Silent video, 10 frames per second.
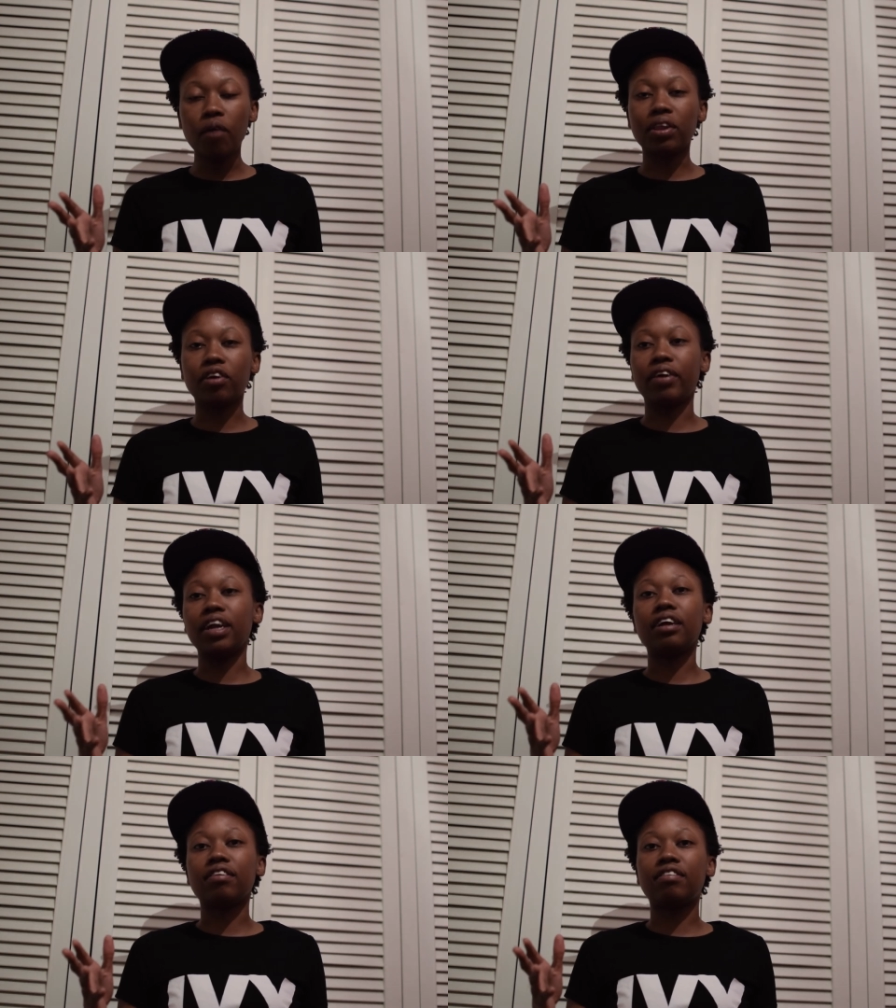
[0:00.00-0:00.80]
with a
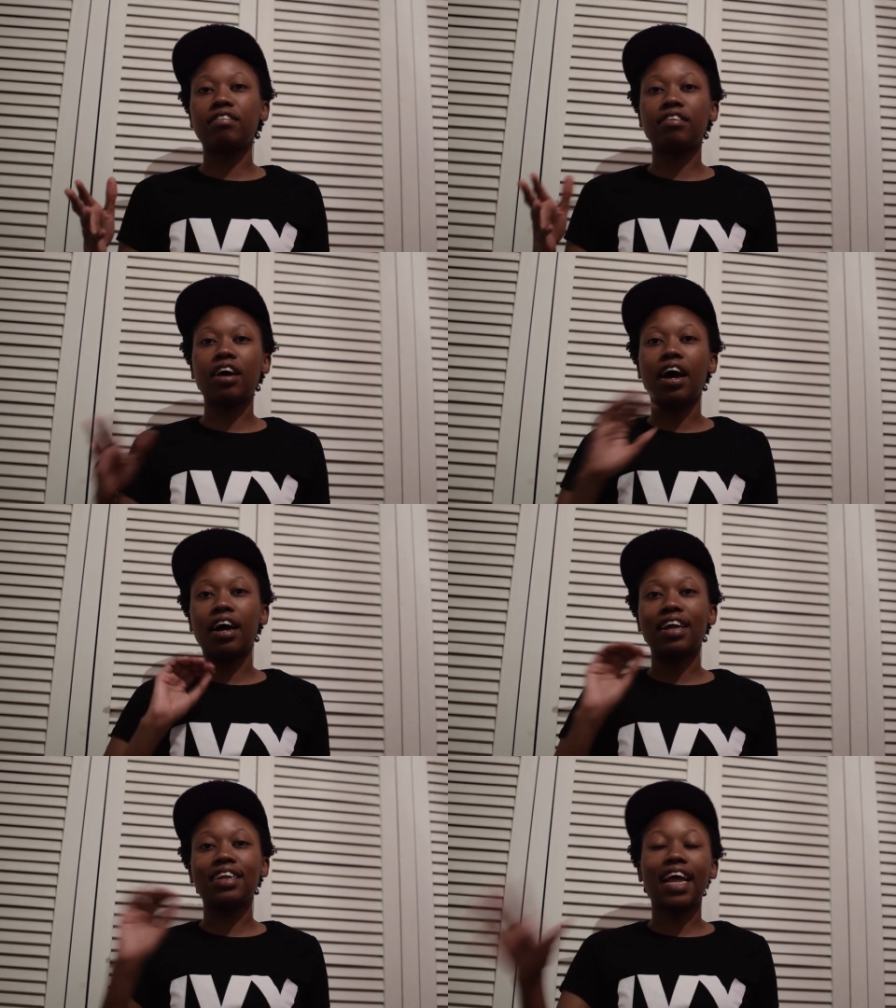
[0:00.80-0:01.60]
Greenwich
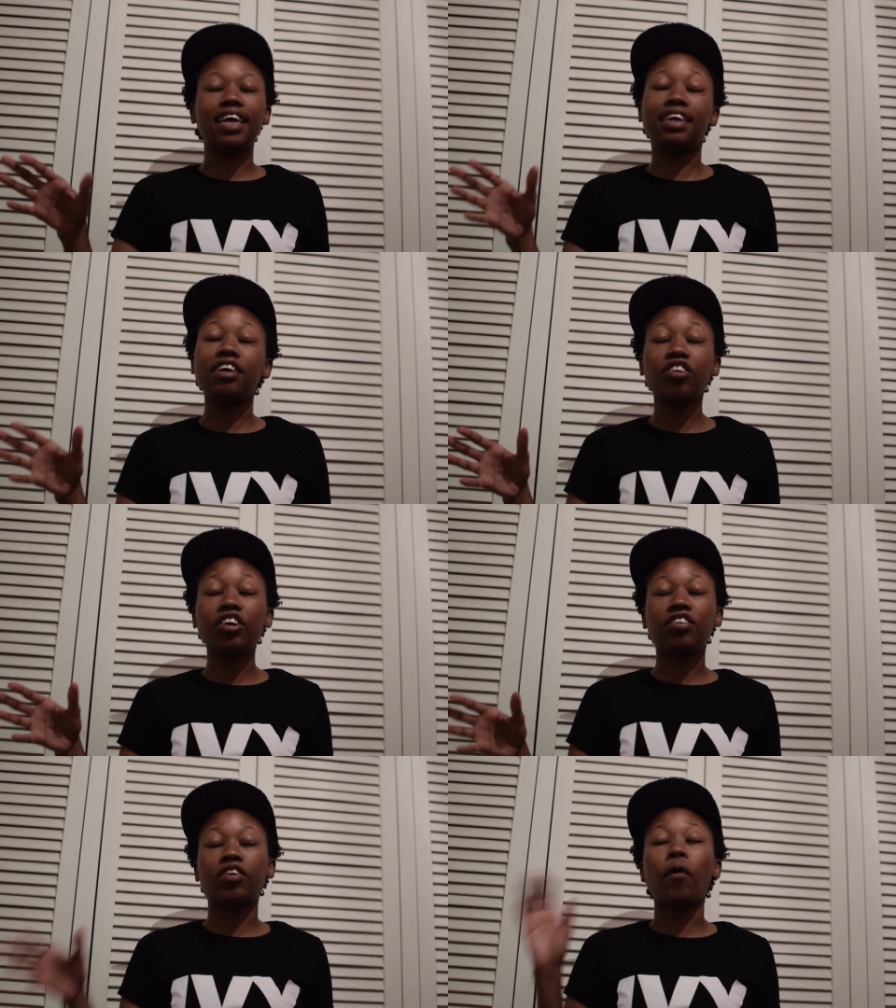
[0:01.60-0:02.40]
uh like
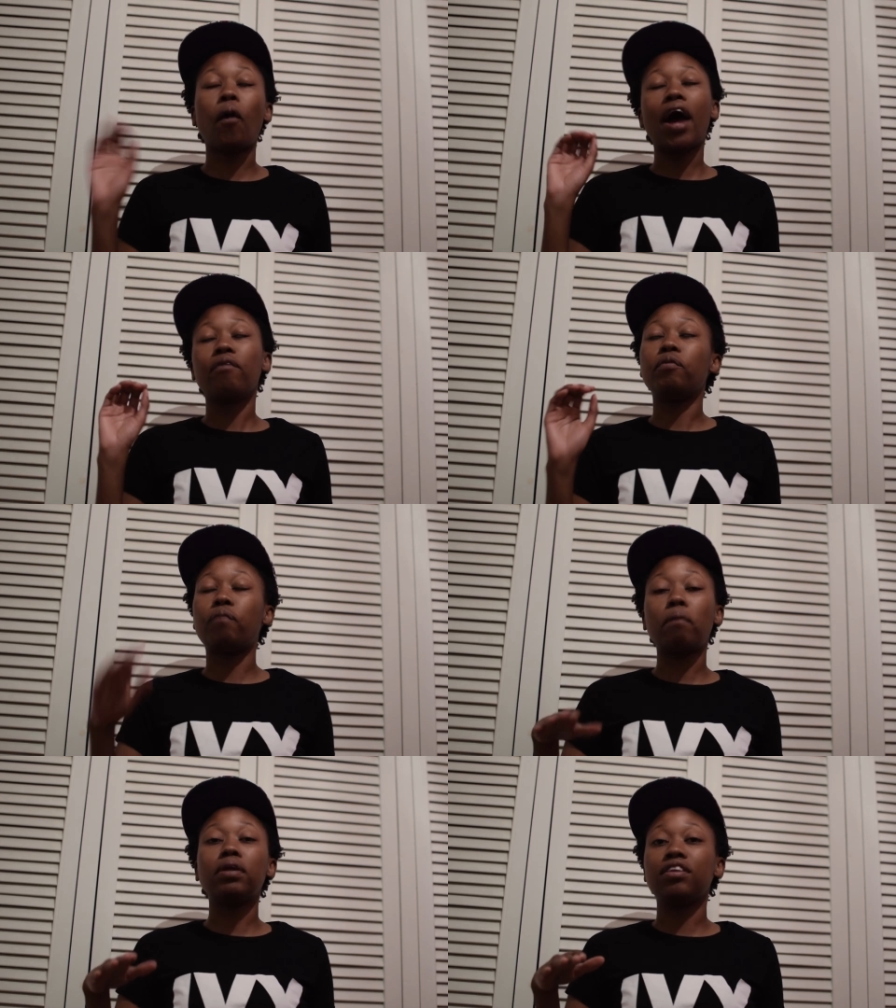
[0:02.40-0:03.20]
teacher, so I will
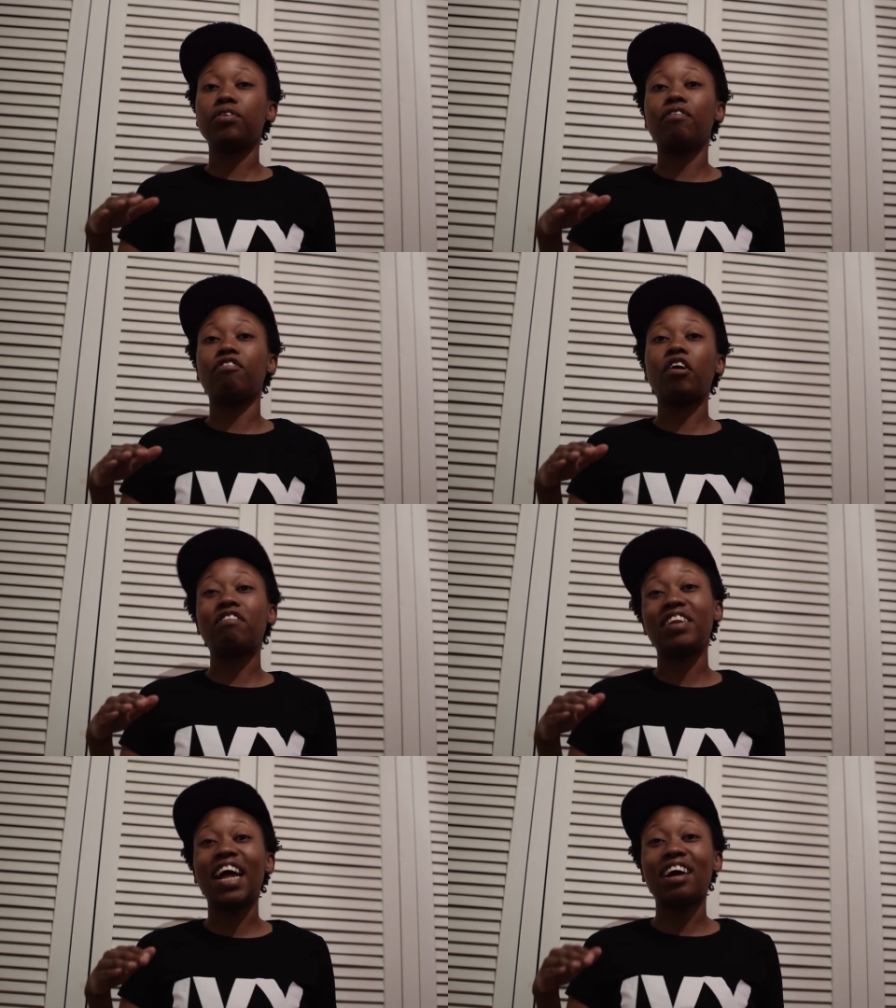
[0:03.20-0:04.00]
probably do a vlog
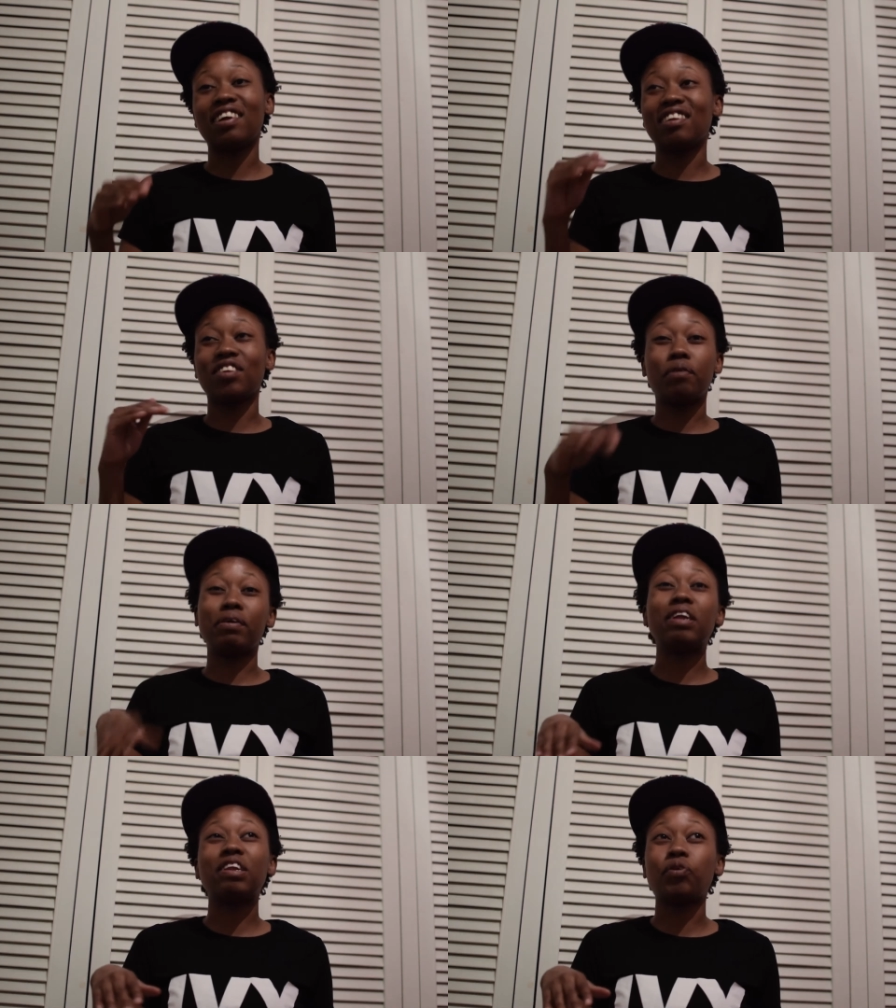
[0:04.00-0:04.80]
for that because it's gonna
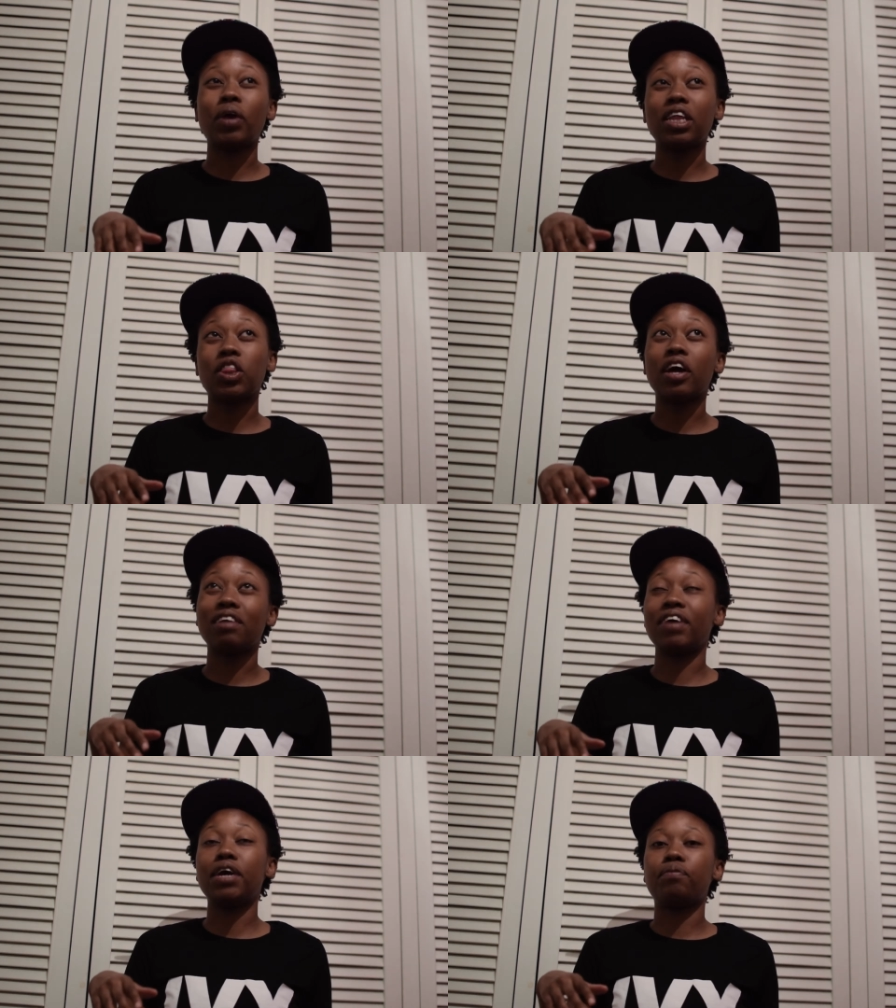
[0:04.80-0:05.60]
be on the twenty third
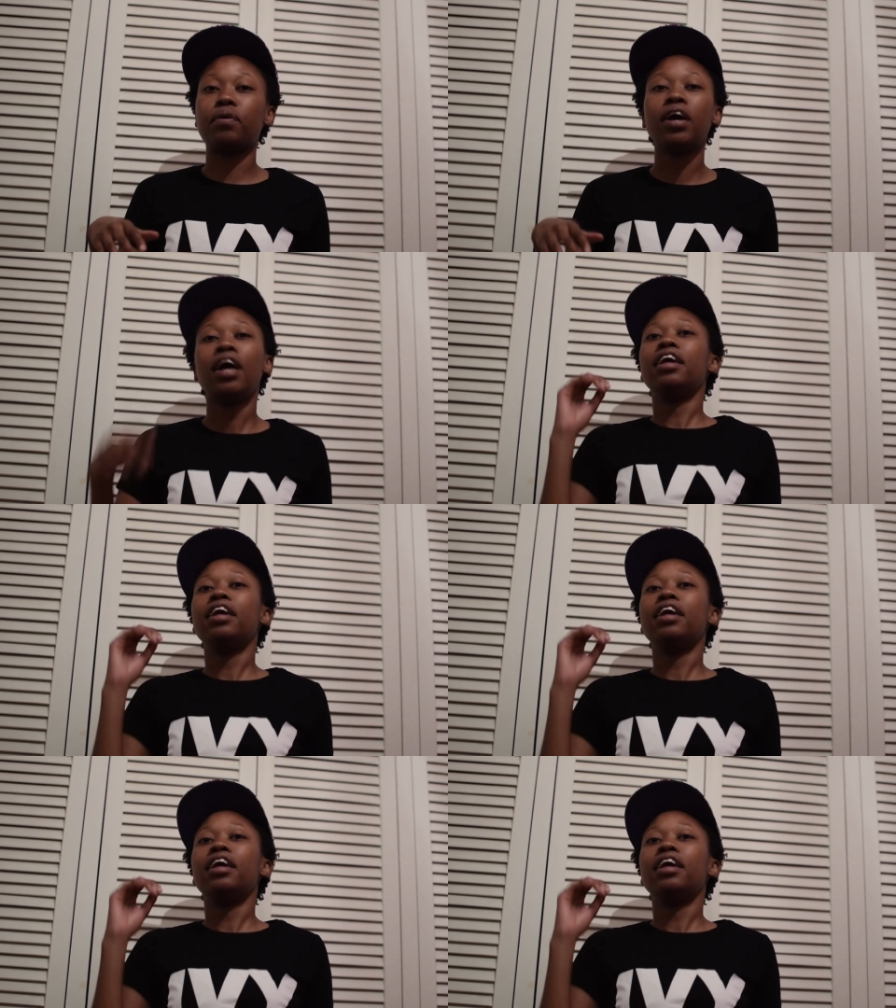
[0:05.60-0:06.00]
of April.